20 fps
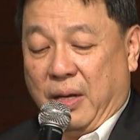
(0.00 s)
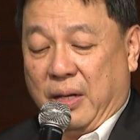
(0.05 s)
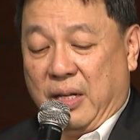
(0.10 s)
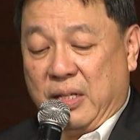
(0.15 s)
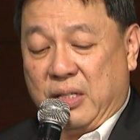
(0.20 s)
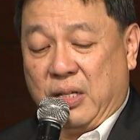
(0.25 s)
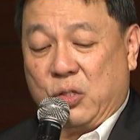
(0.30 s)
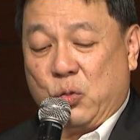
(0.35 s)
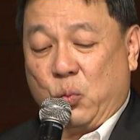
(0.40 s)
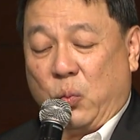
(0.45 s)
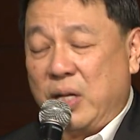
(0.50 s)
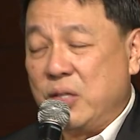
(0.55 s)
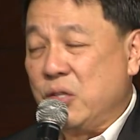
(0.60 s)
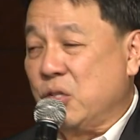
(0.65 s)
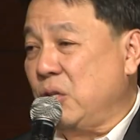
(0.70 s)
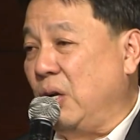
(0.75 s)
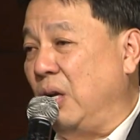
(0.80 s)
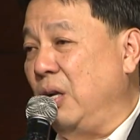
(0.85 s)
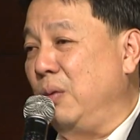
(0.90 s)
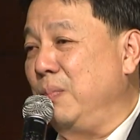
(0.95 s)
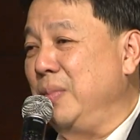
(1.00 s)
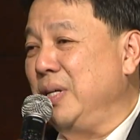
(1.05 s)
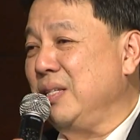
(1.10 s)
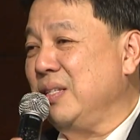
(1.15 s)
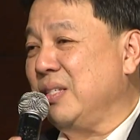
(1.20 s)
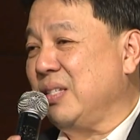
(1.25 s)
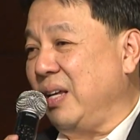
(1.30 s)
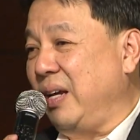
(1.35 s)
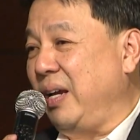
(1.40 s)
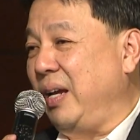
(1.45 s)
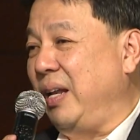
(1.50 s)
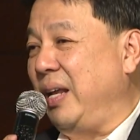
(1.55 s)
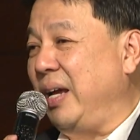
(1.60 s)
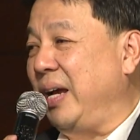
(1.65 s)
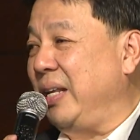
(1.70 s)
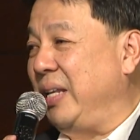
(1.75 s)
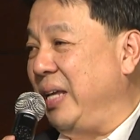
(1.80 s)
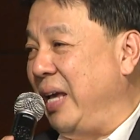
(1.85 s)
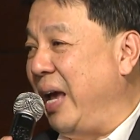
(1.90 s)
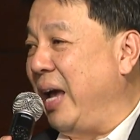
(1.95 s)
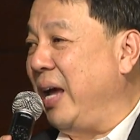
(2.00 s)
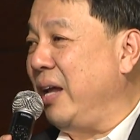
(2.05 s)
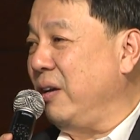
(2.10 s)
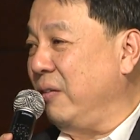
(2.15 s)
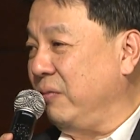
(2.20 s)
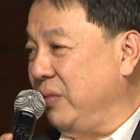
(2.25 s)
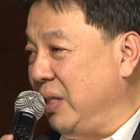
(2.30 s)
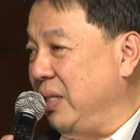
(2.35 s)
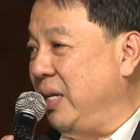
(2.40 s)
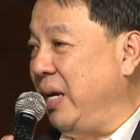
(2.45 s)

This is what Solomon said at the end of the